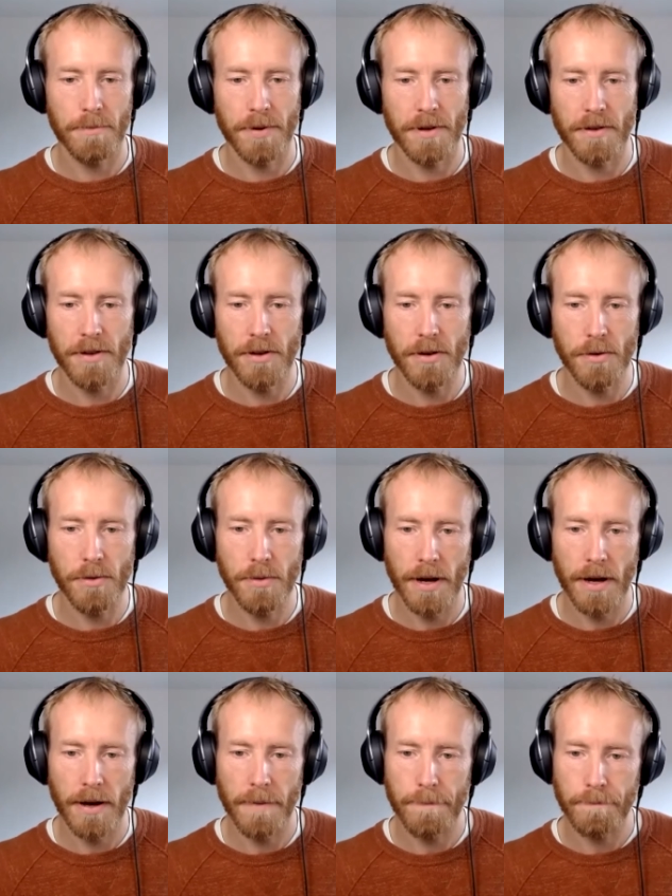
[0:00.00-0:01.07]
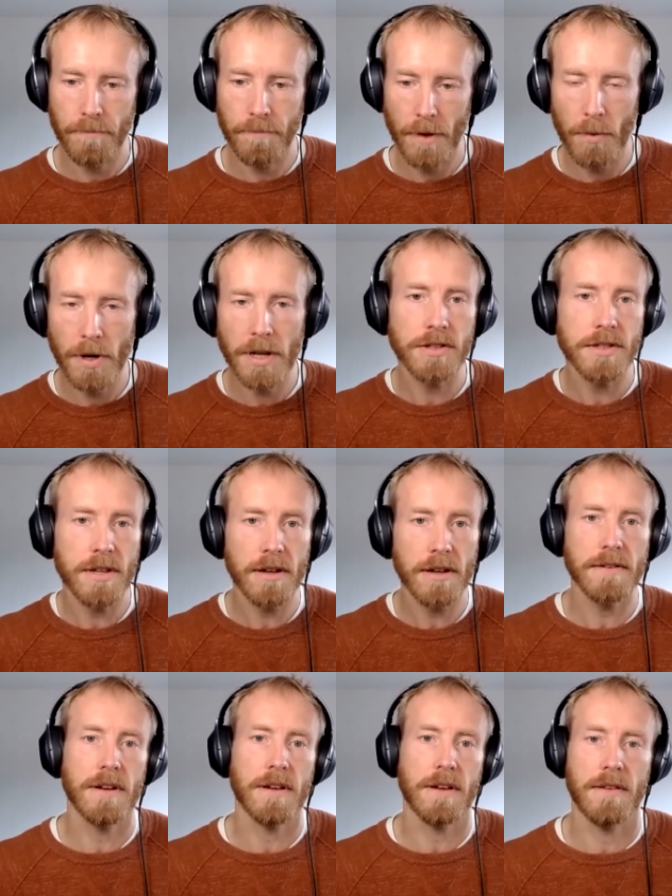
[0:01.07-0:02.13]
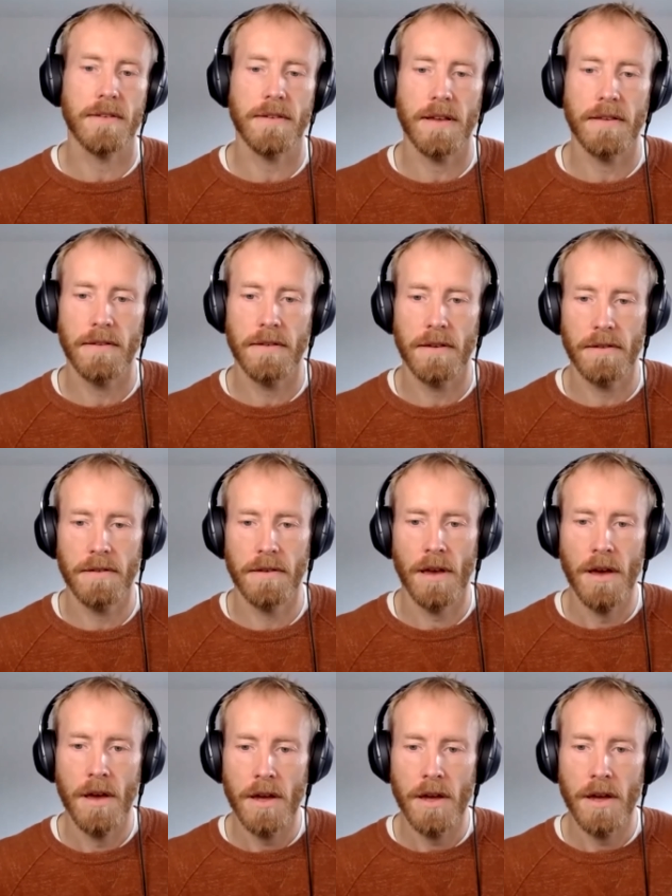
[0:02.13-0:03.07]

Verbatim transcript: But you, um, when you started at ConsenSys,